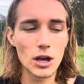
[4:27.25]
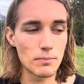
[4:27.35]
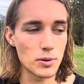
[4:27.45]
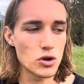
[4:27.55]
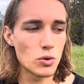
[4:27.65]

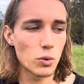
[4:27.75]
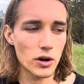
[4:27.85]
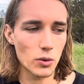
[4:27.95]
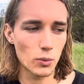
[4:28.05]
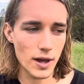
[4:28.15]
But you weren't
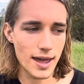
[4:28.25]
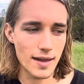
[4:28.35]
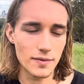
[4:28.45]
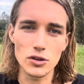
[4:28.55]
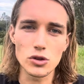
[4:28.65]
aware
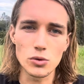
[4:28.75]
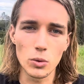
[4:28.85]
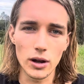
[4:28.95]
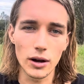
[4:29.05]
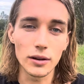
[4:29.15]
that you
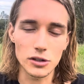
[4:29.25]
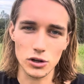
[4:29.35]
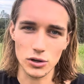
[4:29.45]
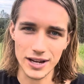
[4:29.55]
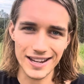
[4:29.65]
were the
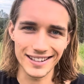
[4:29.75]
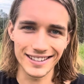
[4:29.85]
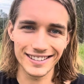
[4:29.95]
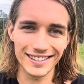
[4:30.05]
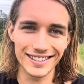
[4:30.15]
creator
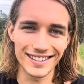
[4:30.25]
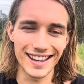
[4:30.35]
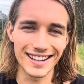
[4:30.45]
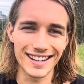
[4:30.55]
then.